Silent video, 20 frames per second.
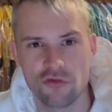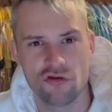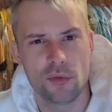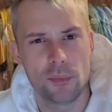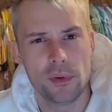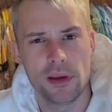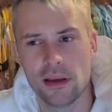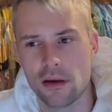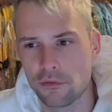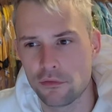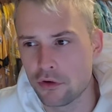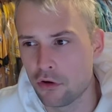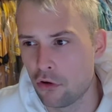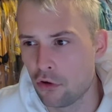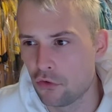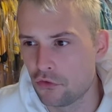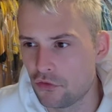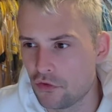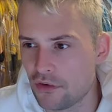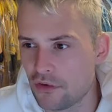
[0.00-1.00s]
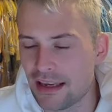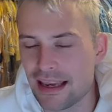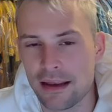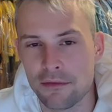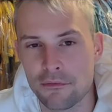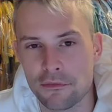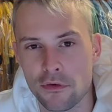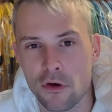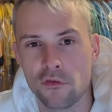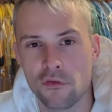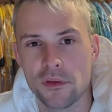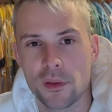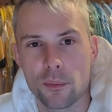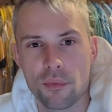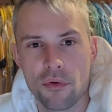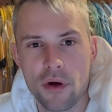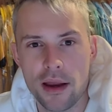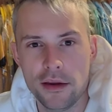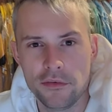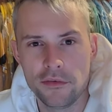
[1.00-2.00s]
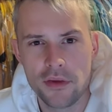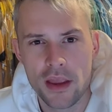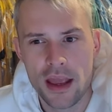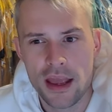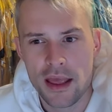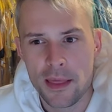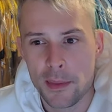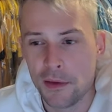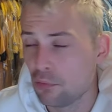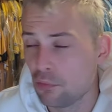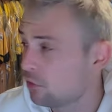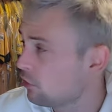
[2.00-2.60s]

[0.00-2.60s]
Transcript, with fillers: Shipping, of course, doesn't get involved in the price. This